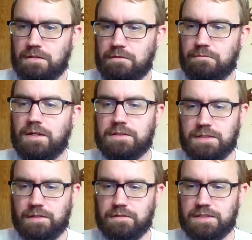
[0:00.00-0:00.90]
Flock
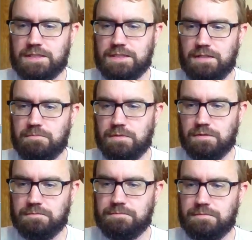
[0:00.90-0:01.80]
together, assemble.
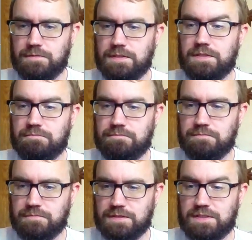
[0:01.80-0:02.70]

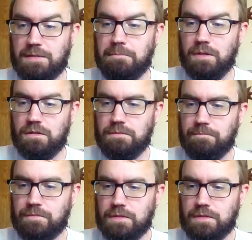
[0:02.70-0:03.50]
Assemble.